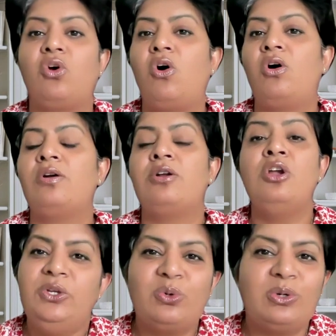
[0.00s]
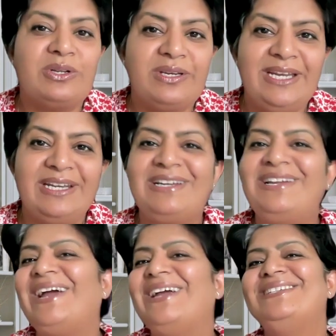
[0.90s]
or you could create
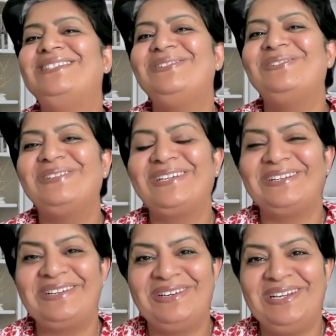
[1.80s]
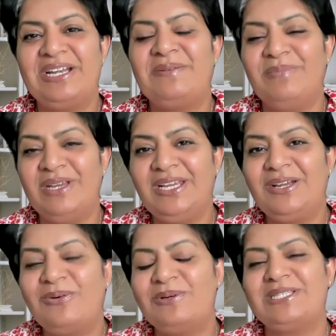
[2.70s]
guides, you could create mini
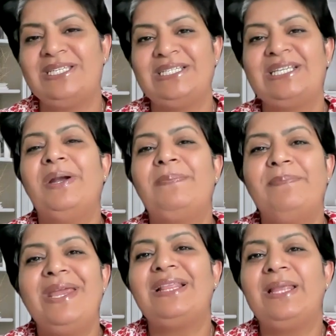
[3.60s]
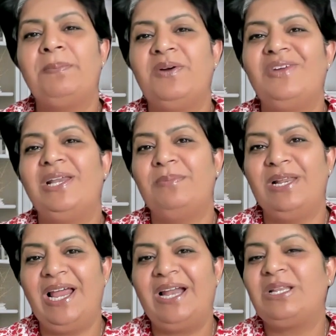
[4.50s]
courses, but make them
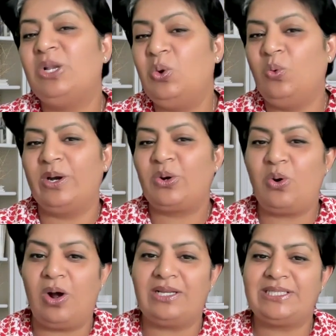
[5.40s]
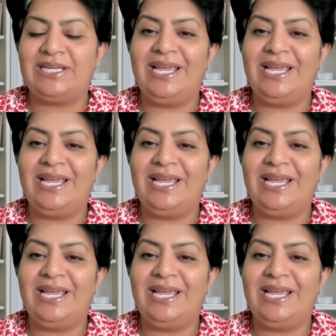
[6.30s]
available at a lower cost.